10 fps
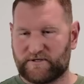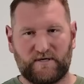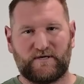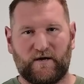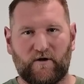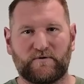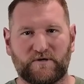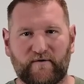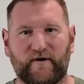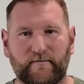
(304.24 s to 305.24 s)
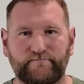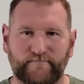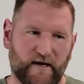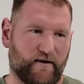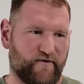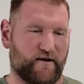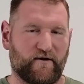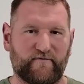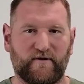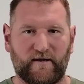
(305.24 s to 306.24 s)
just going to take all this off now. Yeah, I've had
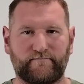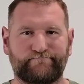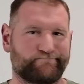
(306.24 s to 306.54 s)
enough today.